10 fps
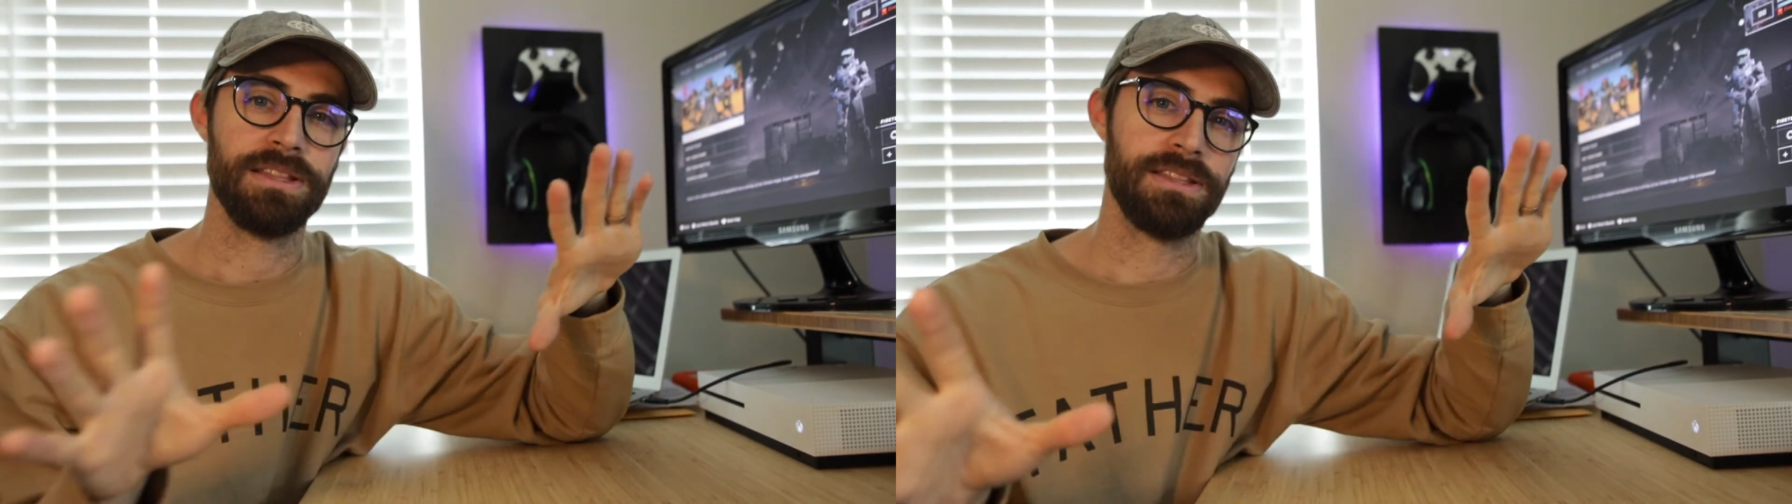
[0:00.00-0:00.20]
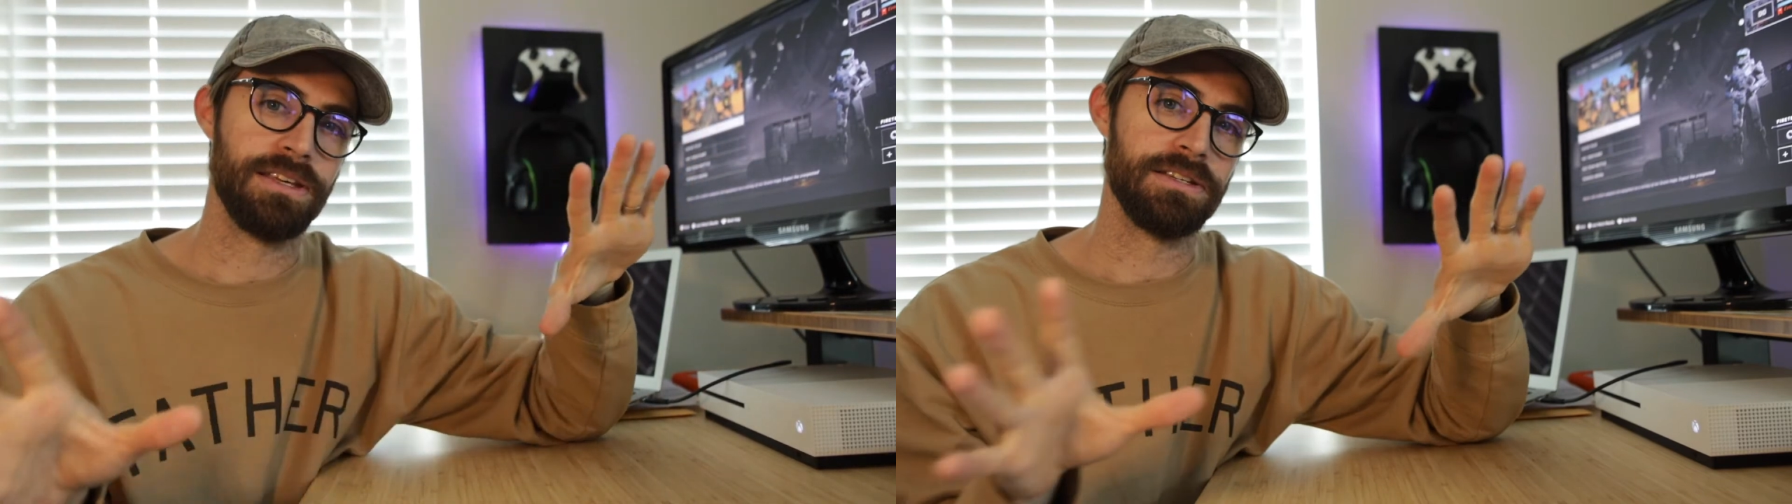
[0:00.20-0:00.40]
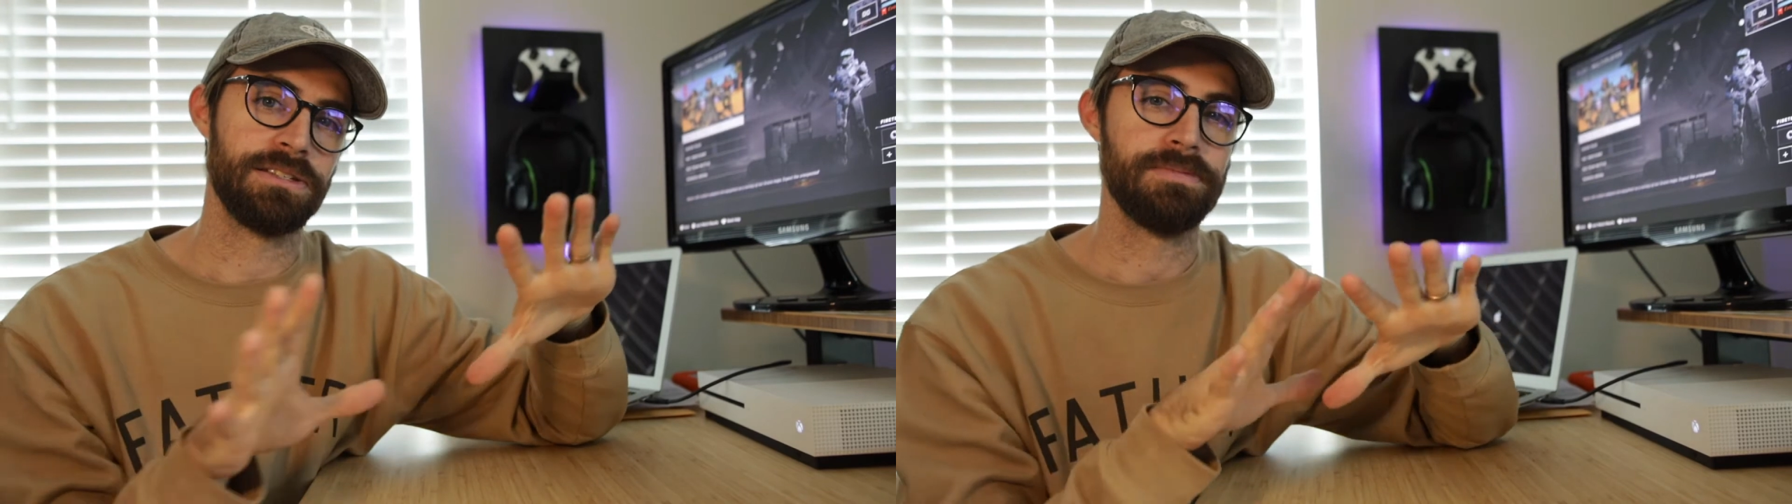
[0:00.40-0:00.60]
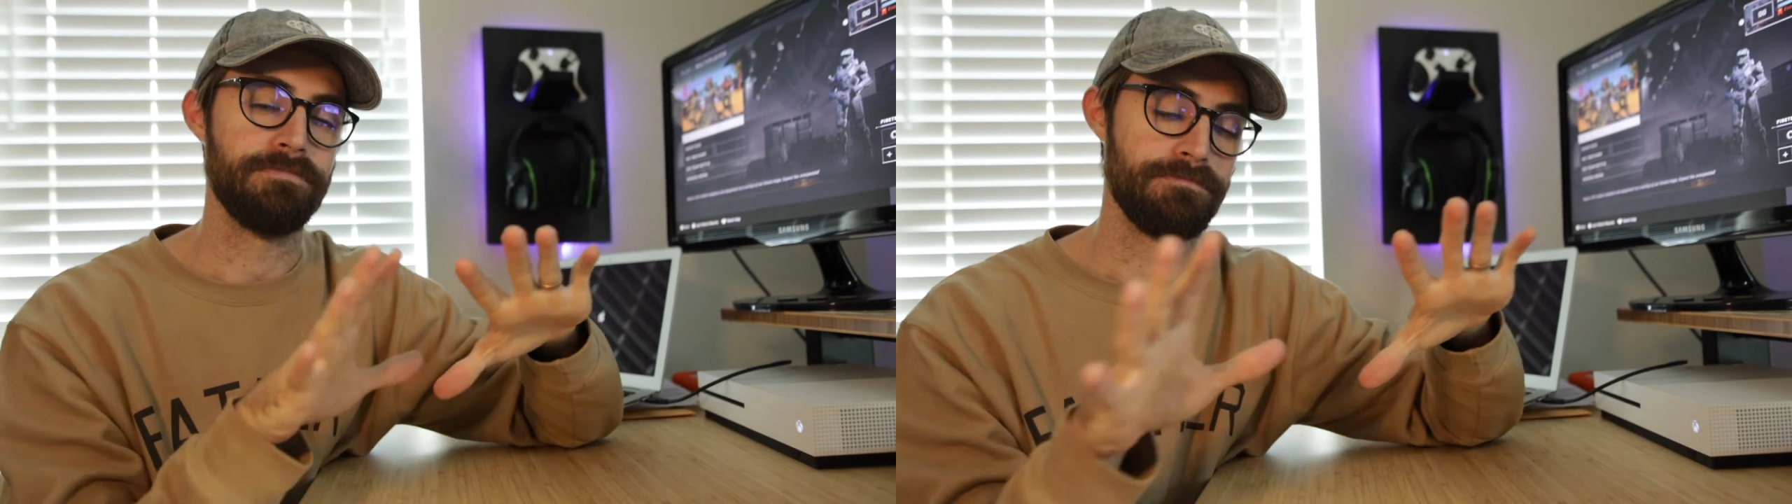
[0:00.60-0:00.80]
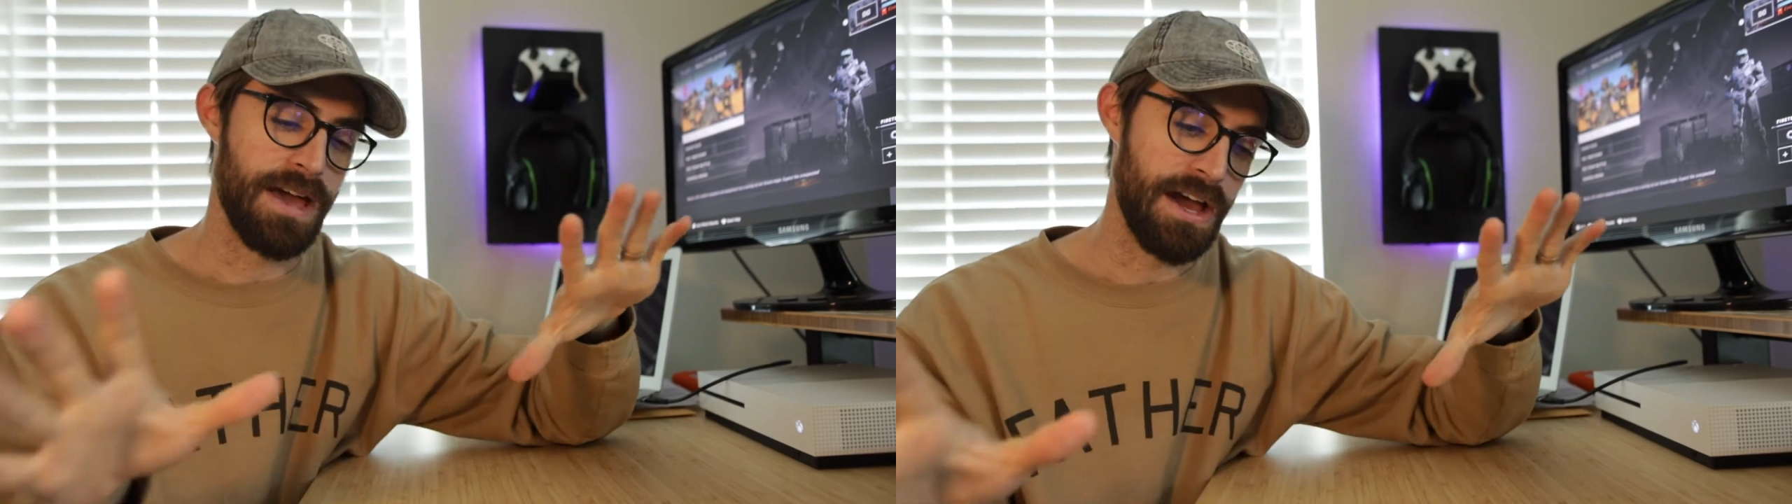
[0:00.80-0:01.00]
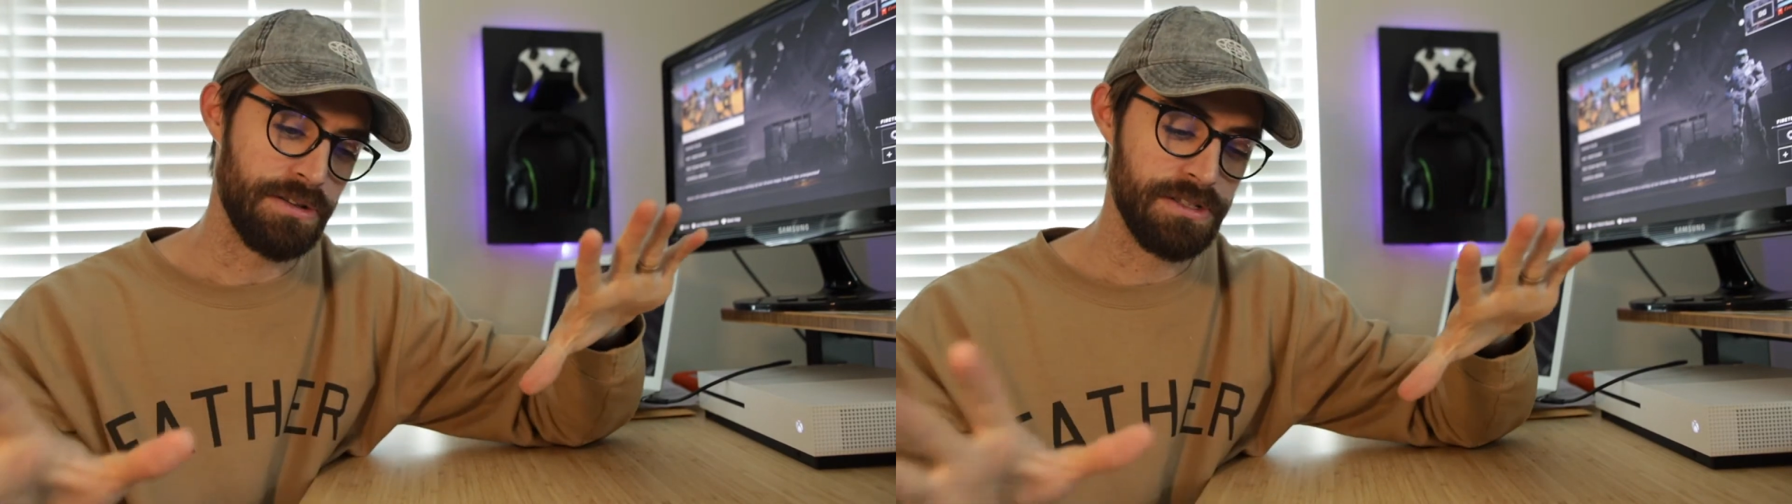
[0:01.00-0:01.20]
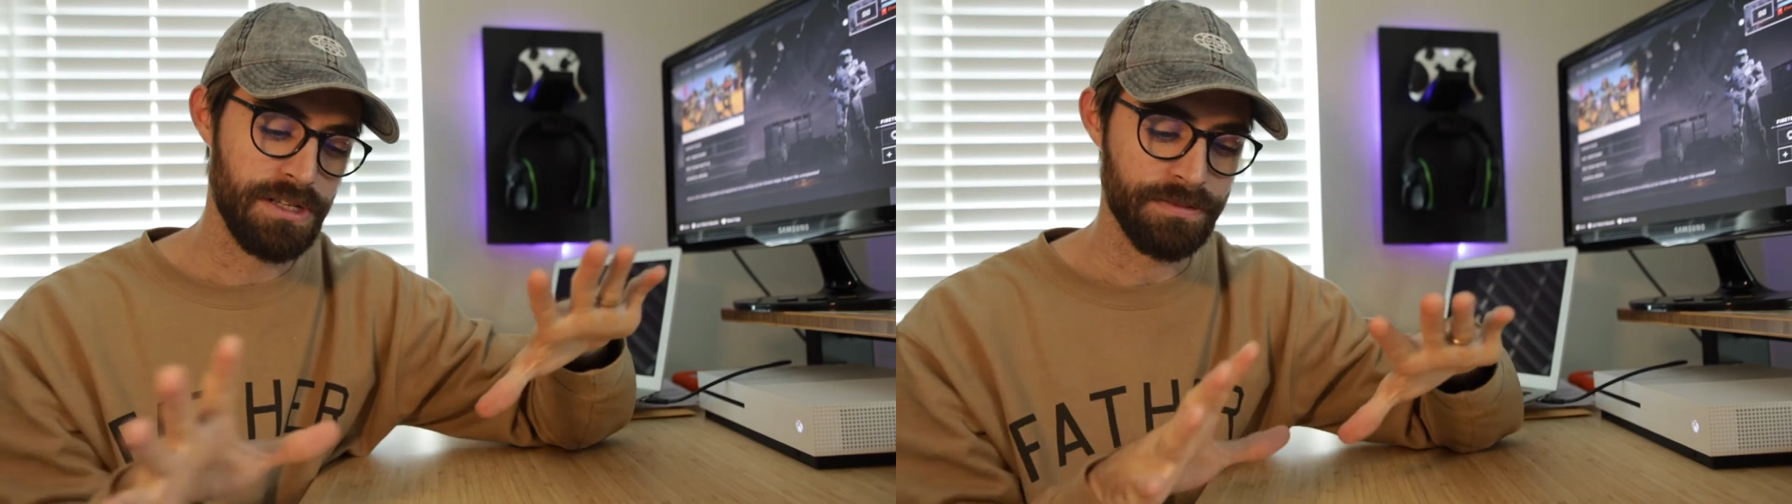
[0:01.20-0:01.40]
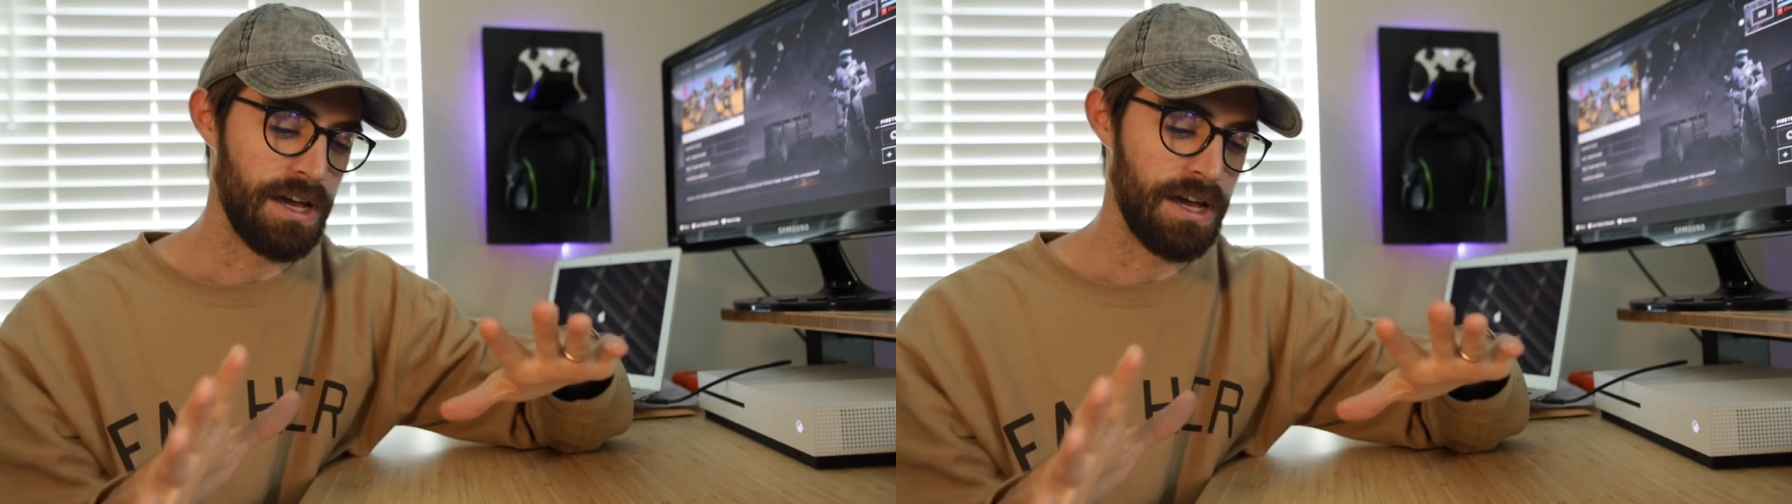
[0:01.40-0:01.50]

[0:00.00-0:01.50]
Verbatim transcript: this mount.